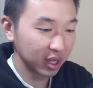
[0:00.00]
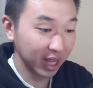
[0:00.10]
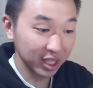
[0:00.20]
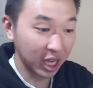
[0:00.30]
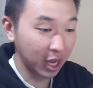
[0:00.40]

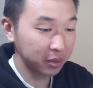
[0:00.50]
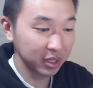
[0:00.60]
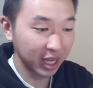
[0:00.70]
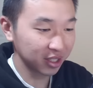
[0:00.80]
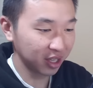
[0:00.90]
Not
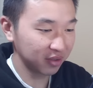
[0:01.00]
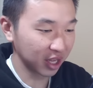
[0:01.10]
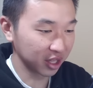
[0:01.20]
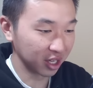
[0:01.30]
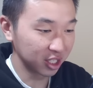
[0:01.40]
taped, not sleeved,
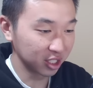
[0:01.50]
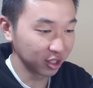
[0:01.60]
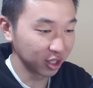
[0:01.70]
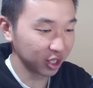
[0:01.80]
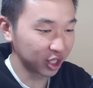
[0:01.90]
nothing. It's just
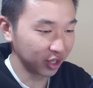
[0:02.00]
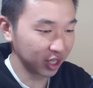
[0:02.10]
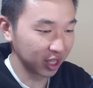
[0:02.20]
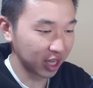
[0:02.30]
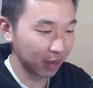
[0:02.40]
literally
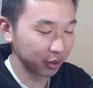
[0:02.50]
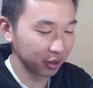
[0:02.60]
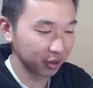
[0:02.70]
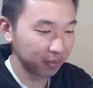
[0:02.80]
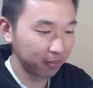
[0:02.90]
chilling in the top
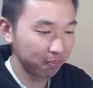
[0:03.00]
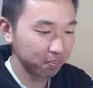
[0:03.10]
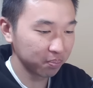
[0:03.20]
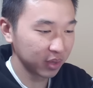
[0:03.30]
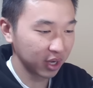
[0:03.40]
loader.
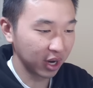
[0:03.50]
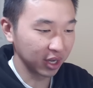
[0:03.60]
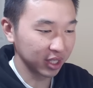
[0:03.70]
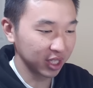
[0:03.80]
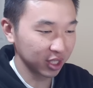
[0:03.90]
Alright,
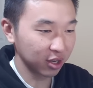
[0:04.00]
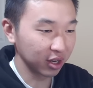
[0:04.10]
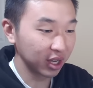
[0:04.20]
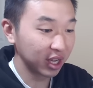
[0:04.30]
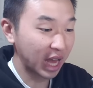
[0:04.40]
let's see this
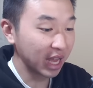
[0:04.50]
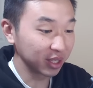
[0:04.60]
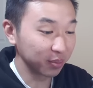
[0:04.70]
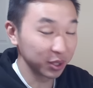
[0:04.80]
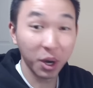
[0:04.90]
card. That
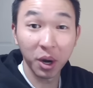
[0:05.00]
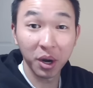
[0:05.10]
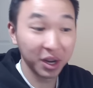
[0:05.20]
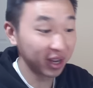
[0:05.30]
is bizarre.